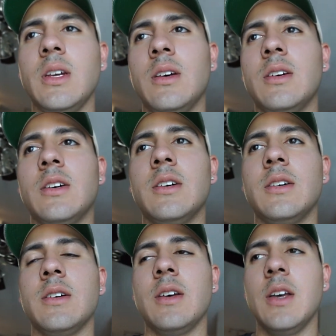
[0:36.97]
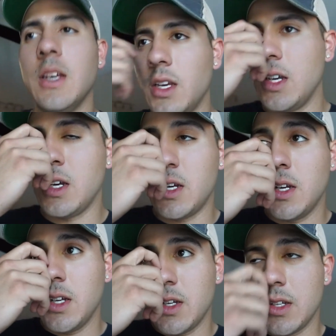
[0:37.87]
So
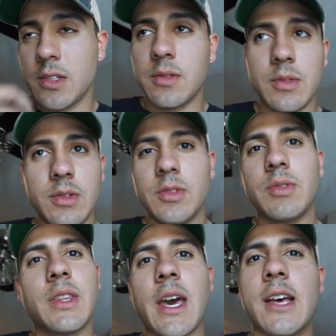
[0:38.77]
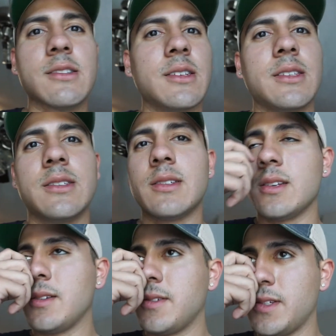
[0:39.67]
we're gonna do gaskets,
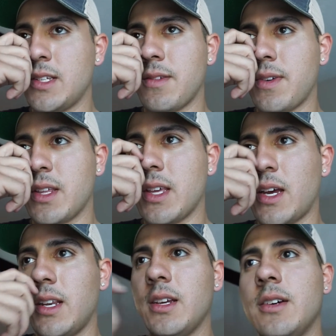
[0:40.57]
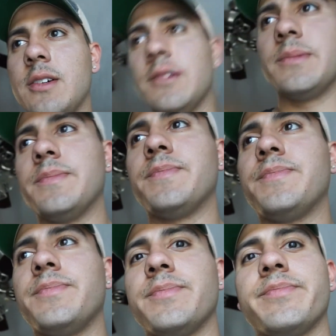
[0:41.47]
stuff like that.
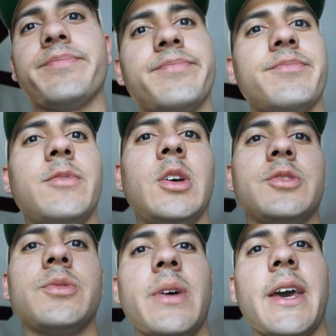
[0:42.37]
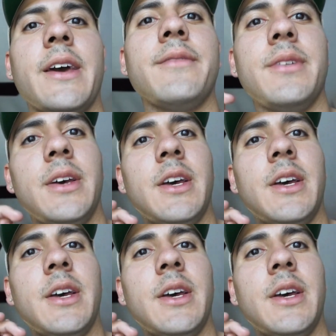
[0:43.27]
We also have